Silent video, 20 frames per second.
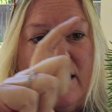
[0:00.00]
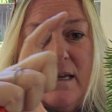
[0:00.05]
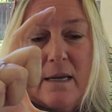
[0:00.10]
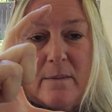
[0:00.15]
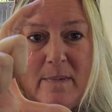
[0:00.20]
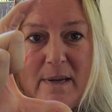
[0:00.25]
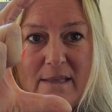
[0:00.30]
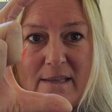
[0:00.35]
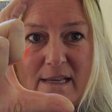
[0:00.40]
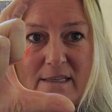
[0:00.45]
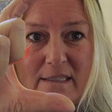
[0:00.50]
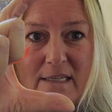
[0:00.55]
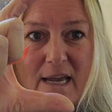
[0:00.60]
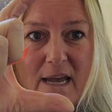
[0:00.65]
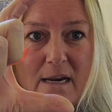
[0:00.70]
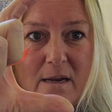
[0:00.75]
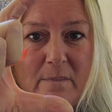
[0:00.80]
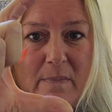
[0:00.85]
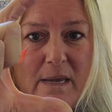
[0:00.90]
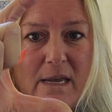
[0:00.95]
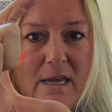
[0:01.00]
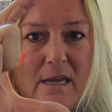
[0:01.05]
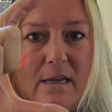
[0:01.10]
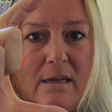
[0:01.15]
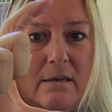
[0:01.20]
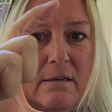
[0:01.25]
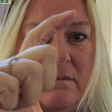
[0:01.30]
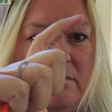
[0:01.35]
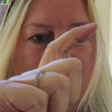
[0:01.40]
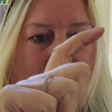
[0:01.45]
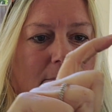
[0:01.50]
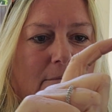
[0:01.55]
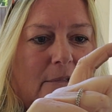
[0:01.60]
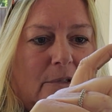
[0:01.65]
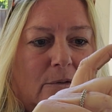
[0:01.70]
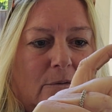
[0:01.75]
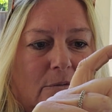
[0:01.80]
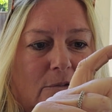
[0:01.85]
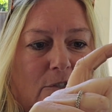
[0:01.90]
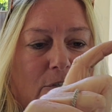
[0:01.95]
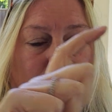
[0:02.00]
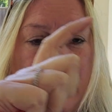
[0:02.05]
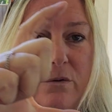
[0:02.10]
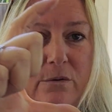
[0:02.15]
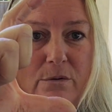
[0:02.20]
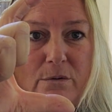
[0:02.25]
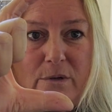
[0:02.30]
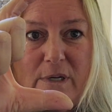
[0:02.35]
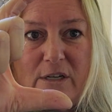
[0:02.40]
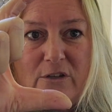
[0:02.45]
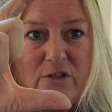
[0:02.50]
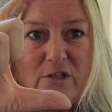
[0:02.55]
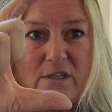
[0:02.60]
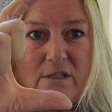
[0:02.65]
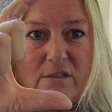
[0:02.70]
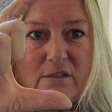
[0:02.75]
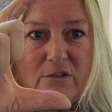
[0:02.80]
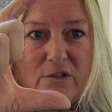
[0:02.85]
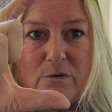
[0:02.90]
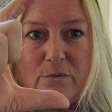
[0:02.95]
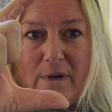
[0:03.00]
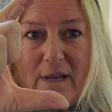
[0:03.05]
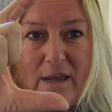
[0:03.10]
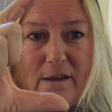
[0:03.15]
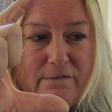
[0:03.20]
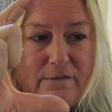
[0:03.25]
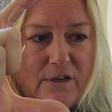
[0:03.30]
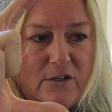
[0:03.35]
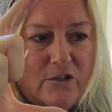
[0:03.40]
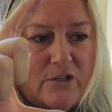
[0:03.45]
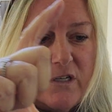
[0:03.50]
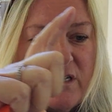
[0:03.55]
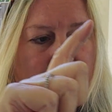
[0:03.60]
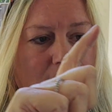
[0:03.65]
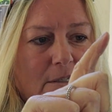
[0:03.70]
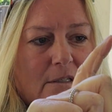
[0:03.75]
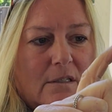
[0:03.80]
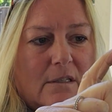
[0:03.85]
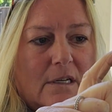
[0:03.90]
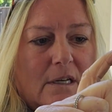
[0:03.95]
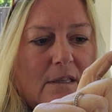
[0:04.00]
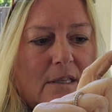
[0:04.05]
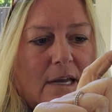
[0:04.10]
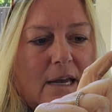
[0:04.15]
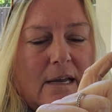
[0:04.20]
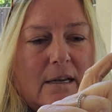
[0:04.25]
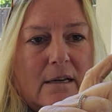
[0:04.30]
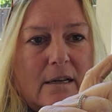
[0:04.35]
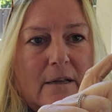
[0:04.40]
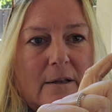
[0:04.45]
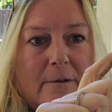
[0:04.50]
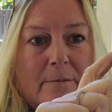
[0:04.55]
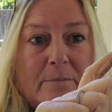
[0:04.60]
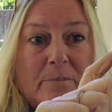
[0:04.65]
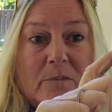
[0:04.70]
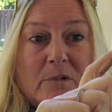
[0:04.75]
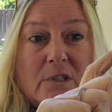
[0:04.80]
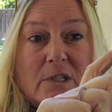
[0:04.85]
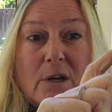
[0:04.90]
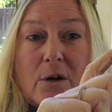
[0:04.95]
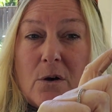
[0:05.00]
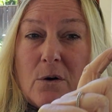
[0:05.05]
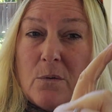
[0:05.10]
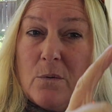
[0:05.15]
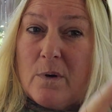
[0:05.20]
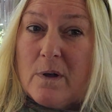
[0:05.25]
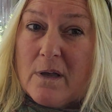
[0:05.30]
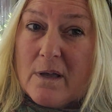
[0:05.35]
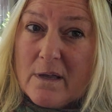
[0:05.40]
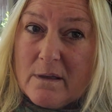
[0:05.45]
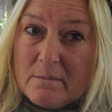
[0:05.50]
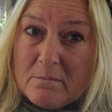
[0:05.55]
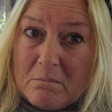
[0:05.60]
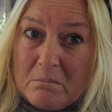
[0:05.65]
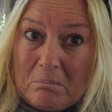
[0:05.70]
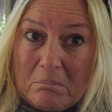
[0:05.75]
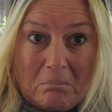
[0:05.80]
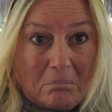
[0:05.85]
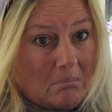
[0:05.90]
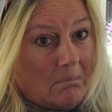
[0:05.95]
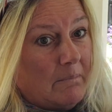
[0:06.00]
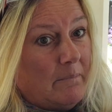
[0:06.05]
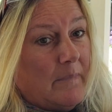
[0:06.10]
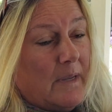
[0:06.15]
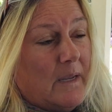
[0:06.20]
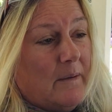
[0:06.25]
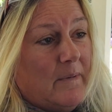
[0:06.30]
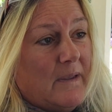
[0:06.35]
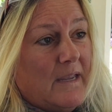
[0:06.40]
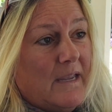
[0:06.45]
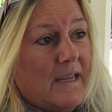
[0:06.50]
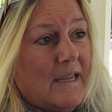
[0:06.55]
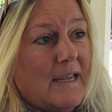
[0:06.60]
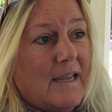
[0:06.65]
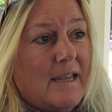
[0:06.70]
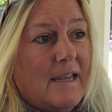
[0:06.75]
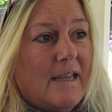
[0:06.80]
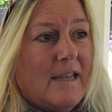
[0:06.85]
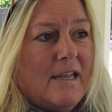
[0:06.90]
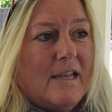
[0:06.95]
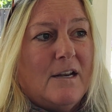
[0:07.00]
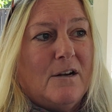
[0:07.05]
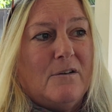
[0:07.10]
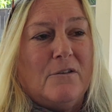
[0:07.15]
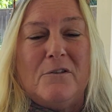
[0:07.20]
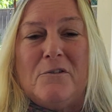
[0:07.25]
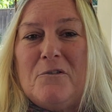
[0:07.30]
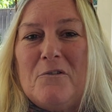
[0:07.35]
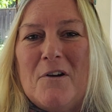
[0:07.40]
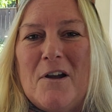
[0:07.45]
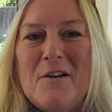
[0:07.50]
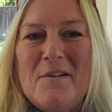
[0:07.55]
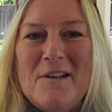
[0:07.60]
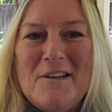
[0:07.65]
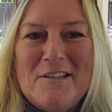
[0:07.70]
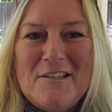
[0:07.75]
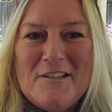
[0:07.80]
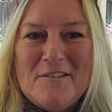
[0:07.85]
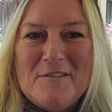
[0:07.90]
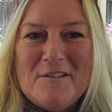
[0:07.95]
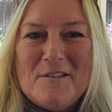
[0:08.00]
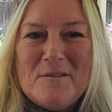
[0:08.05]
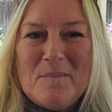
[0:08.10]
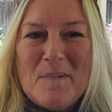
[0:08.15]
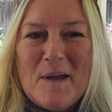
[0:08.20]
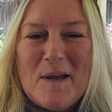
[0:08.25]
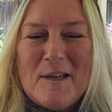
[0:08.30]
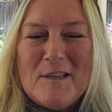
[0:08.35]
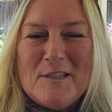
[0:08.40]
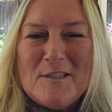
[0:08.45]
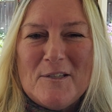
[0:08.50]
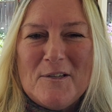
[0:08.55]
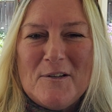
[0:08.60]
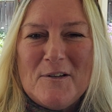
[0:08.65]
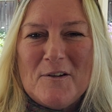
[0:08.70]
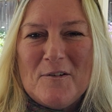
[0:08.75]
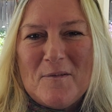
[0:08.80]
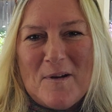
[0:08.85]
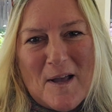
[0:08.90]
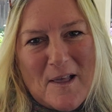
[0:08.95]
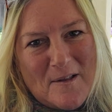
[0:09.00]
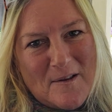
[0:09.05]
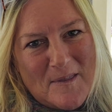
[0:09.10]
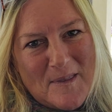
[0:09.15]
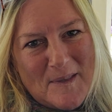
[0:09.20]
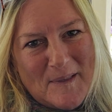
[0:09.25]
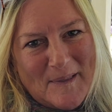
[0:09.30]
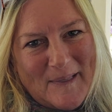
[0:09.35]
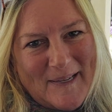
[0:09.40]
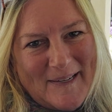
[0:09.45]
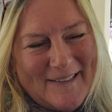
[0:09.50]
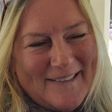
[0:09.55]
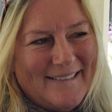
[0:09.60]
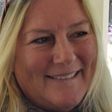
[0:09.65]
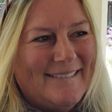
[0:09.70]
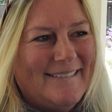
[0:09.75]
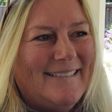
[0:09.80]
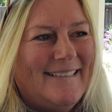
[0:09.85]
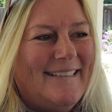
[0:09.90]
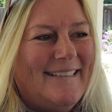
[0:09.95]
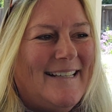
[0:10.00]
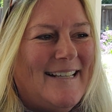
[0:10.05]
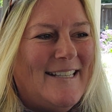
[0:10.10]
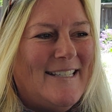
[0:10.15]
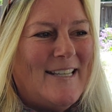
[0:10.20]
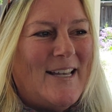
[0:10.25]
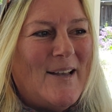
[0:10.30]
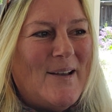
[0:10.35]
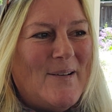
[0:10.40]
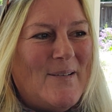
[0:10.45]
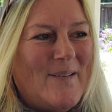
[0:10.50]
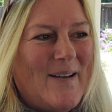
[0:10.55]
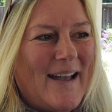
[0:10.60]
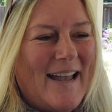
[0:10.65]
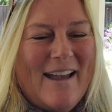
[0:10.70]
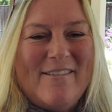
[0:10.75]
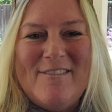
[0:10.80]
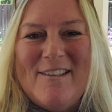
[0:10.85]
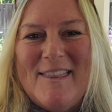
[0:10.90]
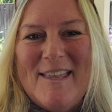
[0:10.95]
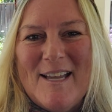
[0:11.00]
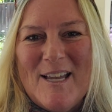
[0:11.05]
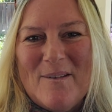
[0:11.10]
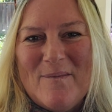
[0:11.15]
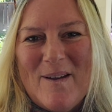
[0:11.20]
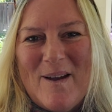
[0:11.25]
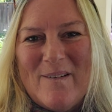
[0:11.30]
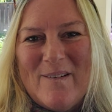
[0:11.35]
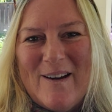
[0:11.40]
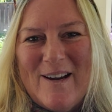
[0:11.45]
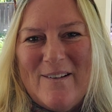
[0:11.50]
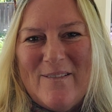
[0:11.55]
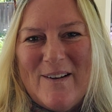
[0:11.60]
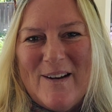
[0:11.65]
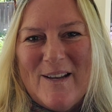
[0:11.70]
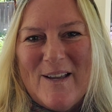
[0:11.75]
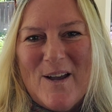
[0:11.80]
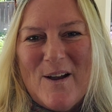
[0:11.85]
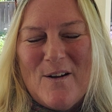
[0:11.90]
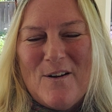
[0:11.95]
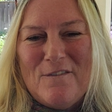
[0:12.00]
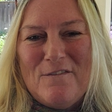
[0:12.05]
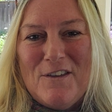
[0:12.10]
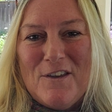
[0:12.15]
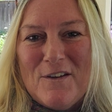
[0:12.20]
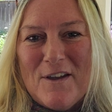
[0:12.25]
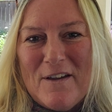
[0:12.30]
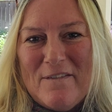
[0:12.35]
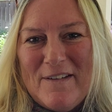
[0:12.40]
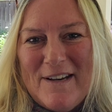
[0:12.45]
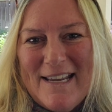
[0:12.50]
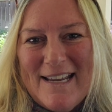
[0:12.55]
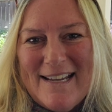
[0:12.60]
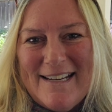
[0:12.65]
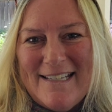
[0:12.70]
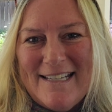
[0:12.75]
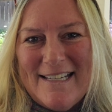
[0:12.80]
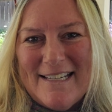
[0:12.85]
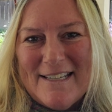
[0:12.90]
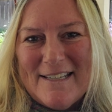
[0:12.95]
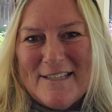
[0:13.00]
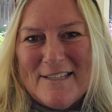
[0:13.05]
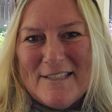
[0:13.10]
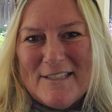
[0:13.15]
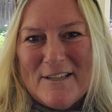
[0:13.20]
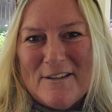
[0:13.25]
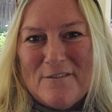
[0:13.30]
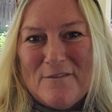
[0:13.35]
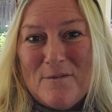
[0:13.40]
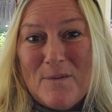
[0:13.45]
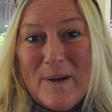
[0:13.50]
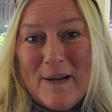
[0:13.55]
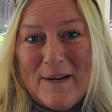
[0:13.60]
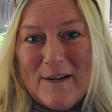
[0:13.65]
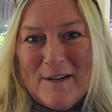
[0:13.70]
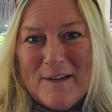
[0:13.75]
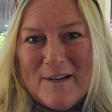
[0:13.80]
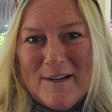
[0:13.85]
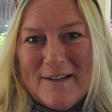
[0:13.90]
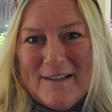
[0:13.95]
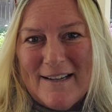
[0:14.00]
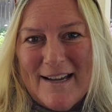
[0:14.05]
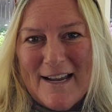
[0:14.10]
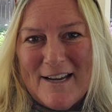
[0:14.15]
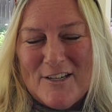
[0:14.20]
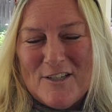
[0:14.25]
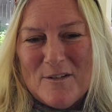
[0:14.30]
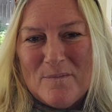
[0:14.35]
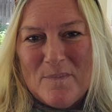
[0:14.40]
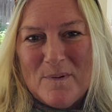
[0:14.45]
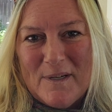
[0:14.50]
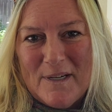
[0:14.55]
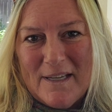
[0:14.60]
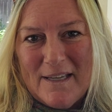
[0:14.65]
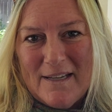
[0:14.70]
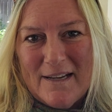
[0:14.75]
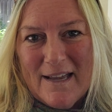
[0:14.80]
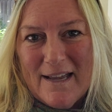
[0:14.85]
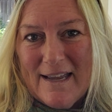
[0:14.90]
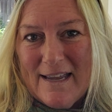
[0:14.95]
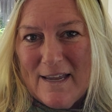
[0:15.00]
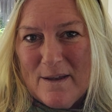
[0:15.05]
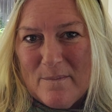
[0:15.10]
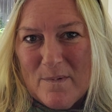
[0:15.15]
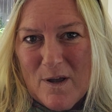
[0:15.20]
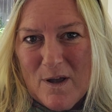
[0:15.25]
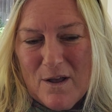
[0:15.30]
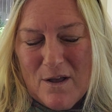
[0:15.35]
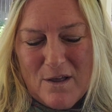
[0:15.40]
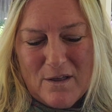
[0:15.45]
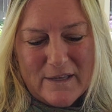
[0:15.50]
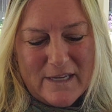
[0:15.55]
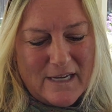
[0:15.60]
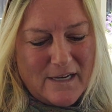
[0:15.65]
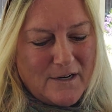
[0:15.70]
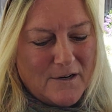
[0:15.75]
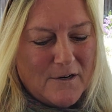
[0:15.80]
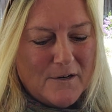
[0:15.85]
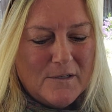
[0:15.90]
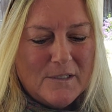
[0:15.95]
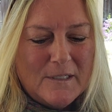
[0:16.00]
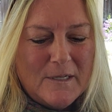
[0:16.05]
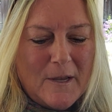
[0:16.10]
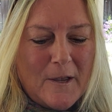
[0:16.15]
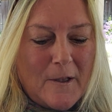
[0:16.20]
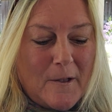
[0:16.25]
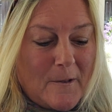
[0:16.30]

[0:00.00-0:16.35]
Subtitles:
I mean, that's got to be 2 inches, 2.5 inches. Look at that. So maybe it'll grow into its pot sooner rather than later. So I have to think about where I want to go. If you have any ideas of where I should put it, I am all ears.